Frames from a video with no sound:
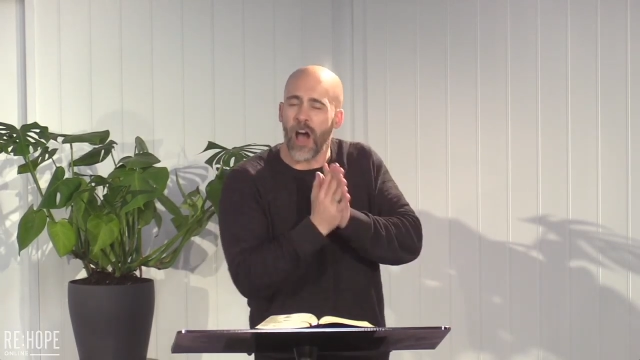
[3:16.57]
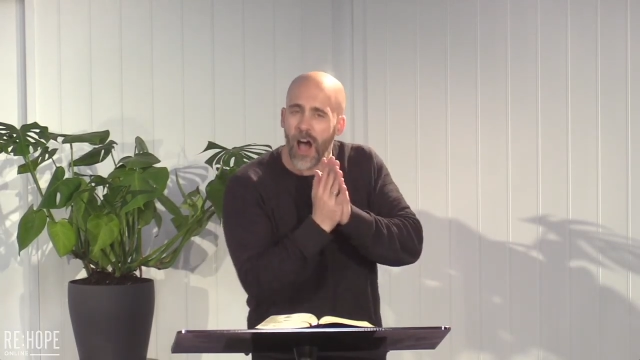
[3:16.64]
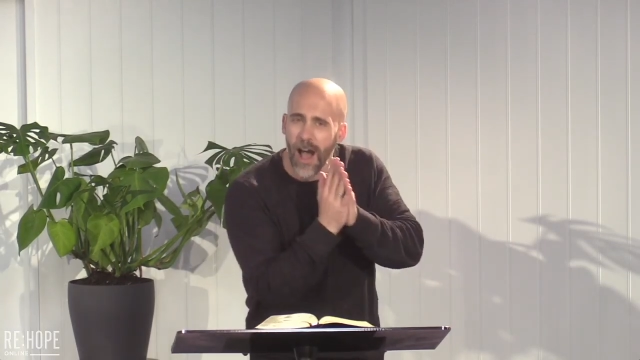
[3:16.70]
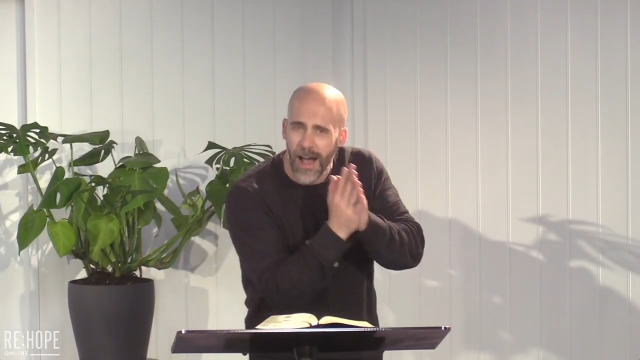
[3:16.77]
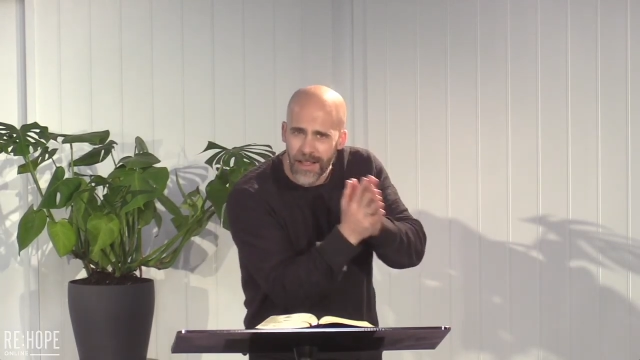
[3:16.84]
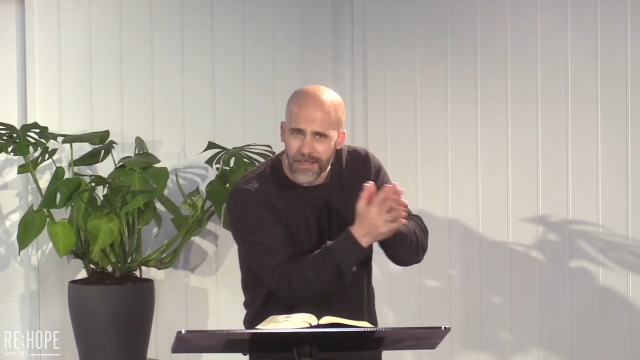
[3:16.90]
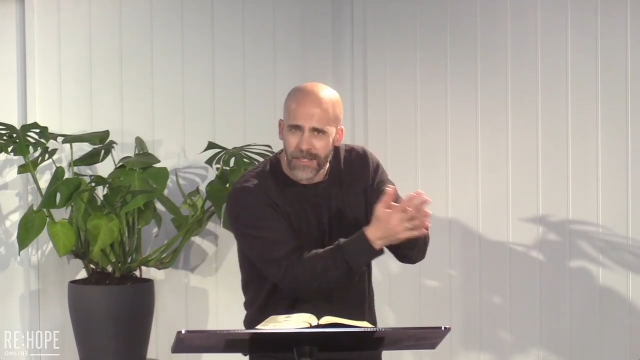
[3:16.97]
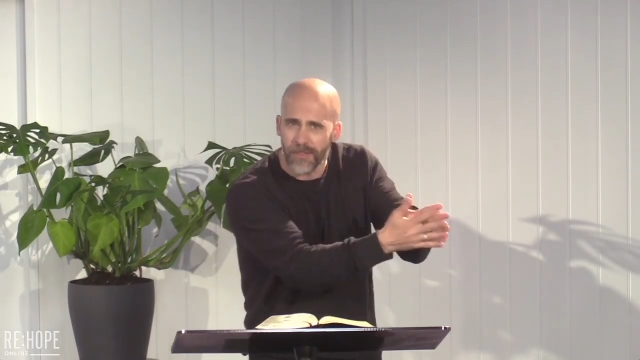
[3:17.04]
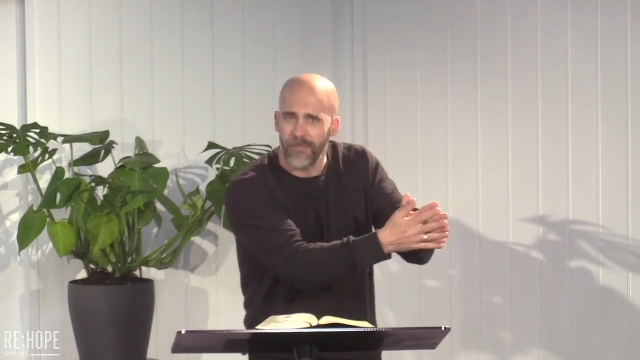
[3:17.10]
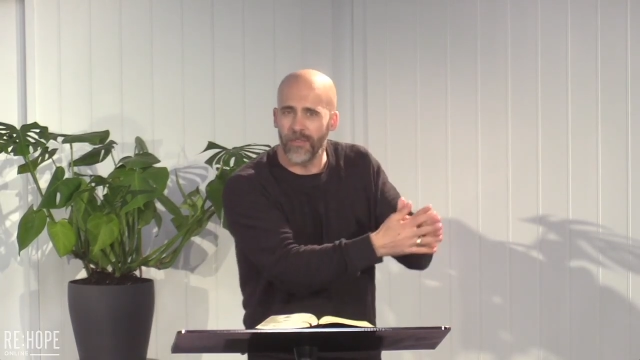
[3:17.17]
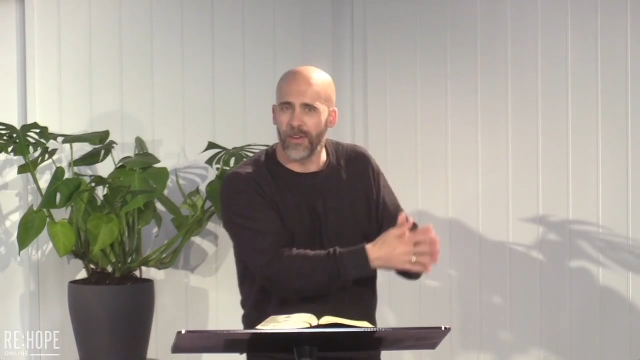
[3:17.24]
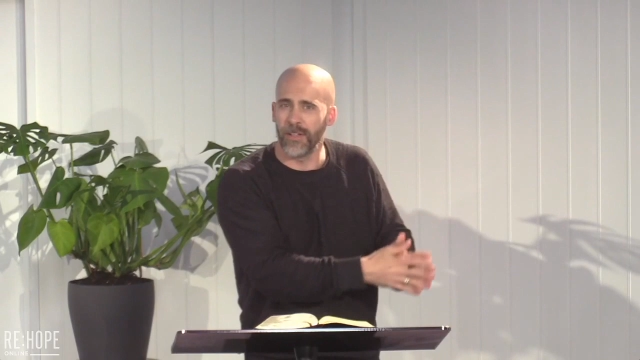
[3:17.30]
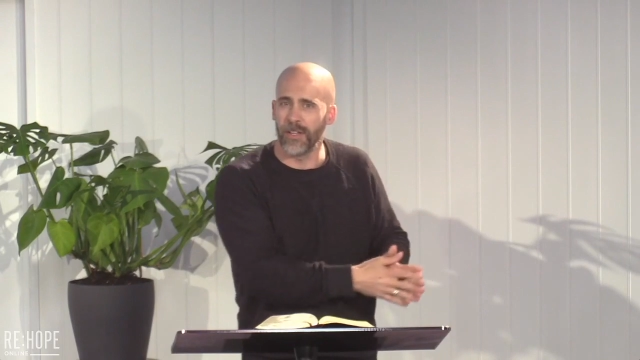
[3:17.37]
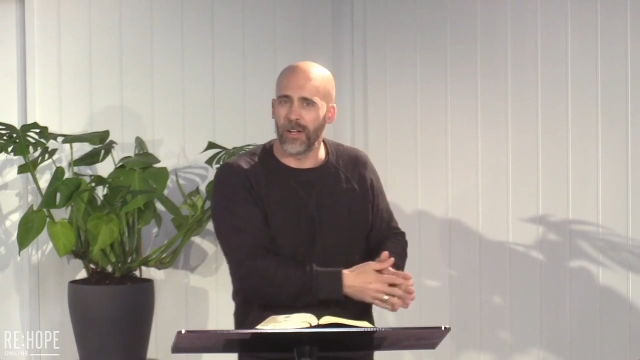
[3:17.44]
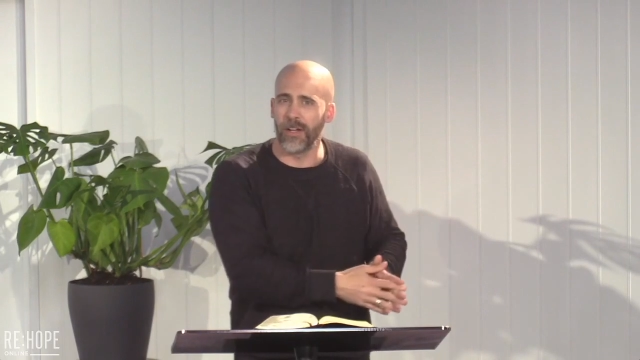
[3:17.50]
ought to
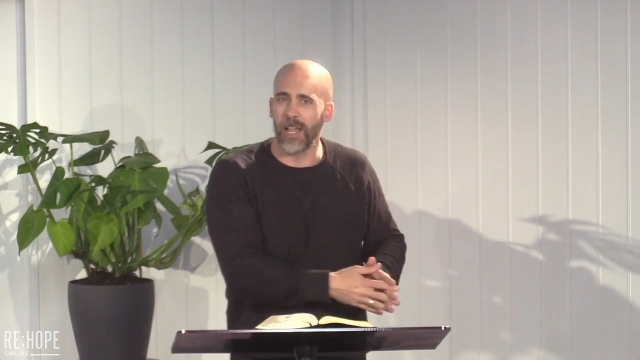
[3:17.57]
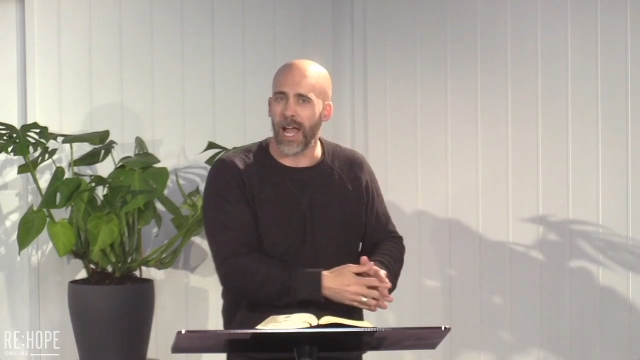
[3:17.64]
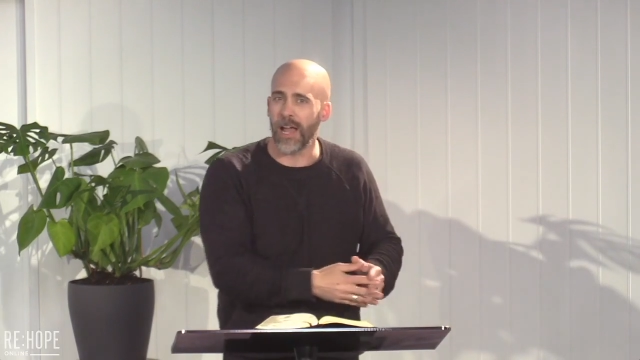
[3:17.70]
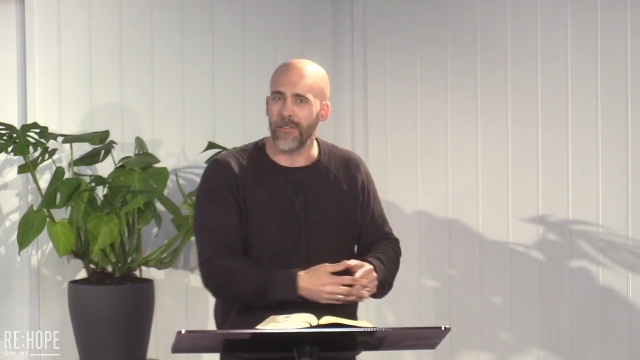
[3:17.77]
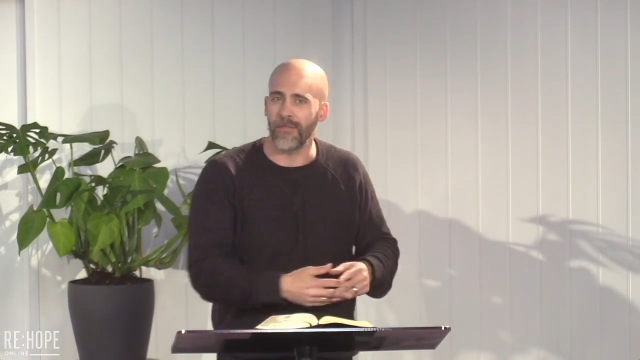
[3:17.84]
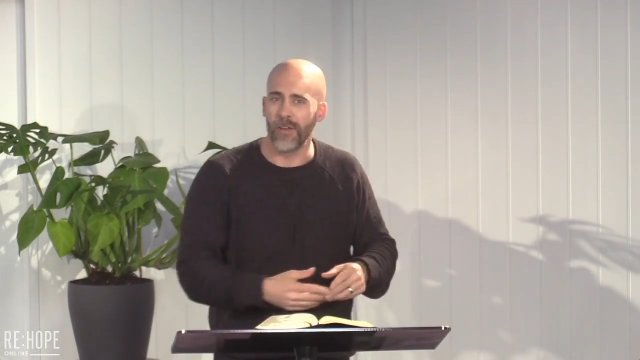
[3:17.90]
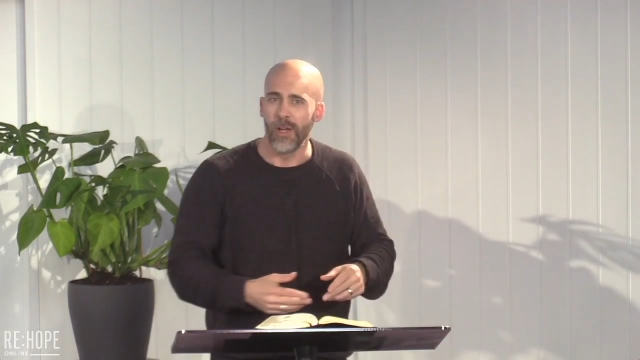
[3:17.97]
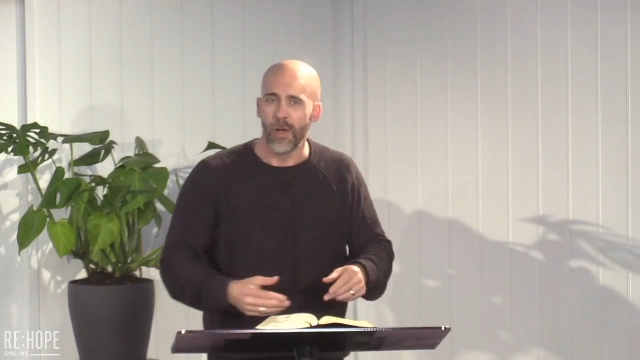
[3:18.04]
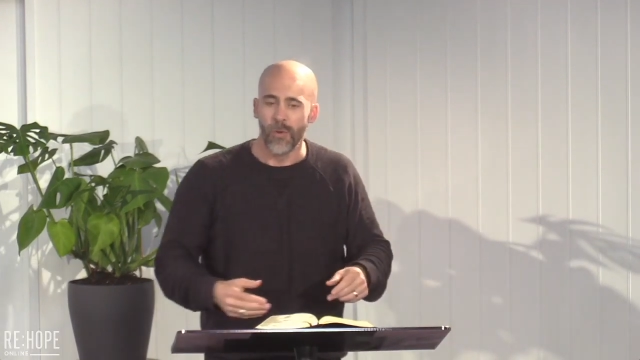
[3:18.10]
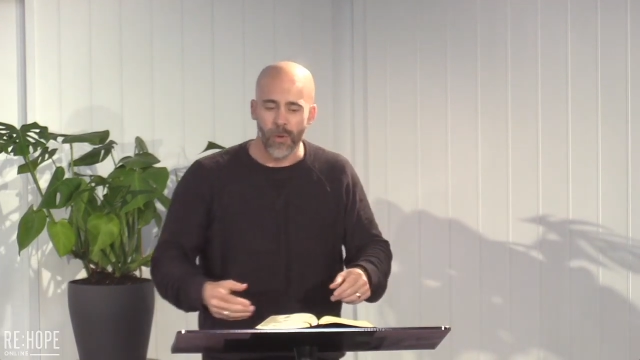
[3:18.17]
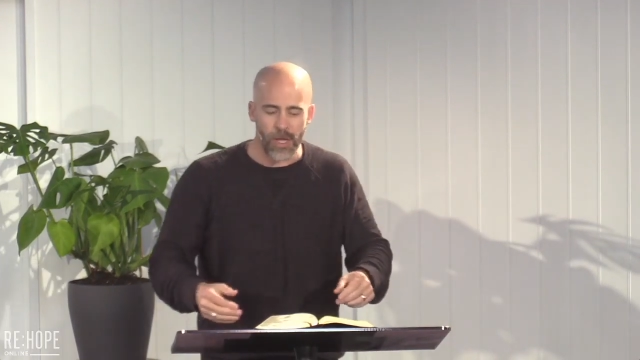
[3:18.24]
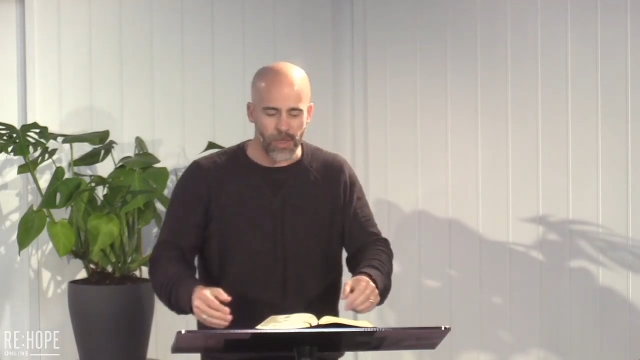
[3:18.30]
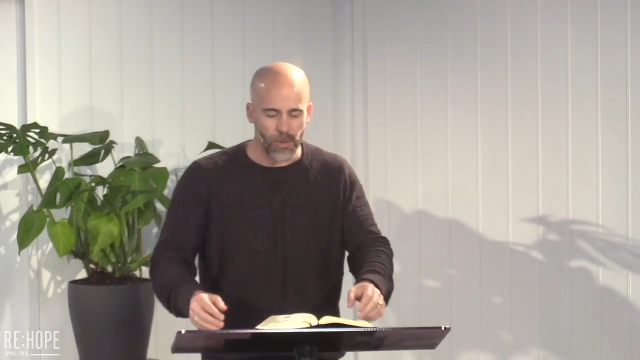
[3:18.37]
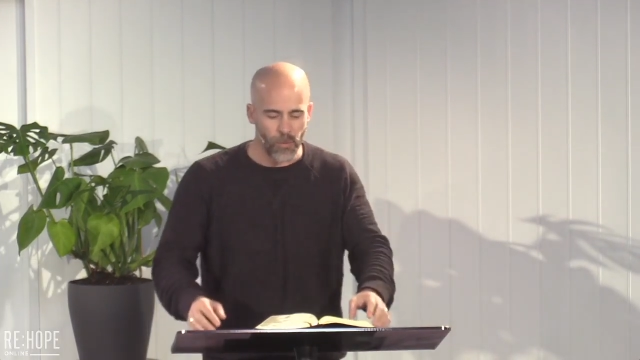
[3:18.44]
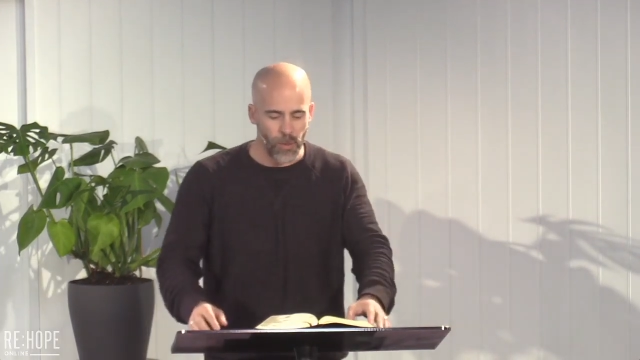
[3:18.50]
fill our life
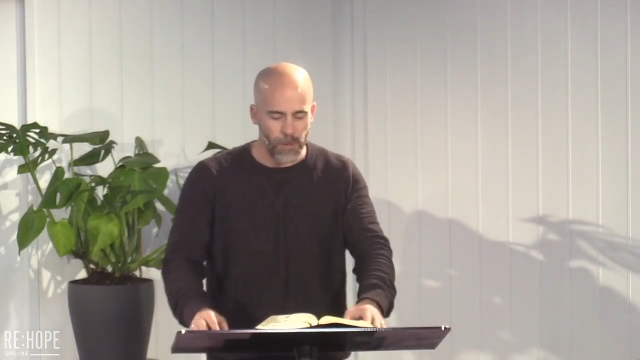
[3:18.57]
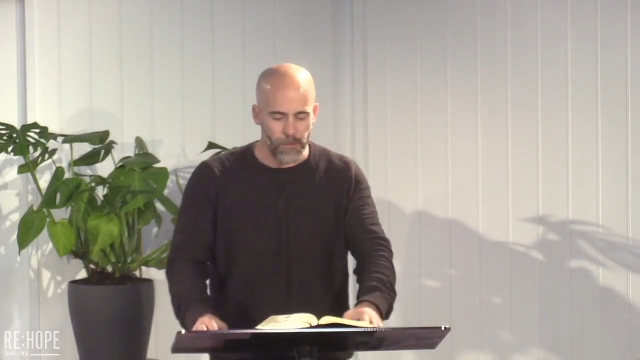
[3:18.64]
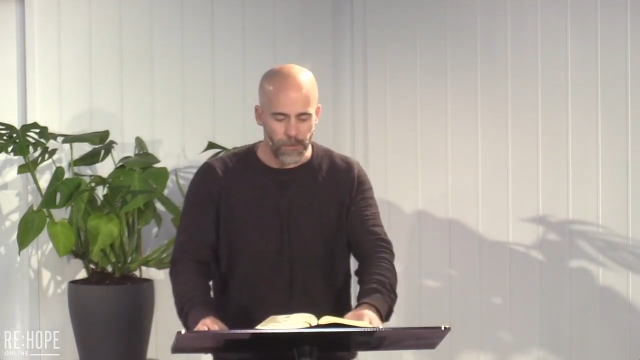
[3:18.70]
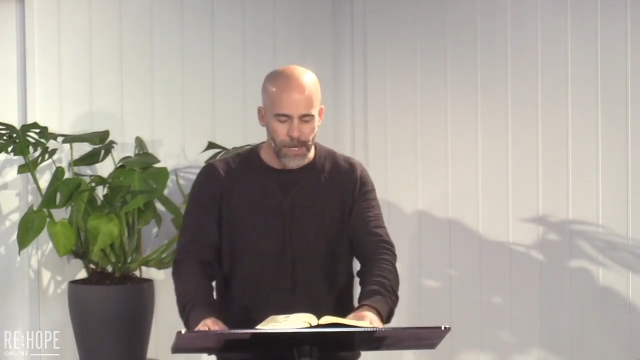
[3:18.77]
with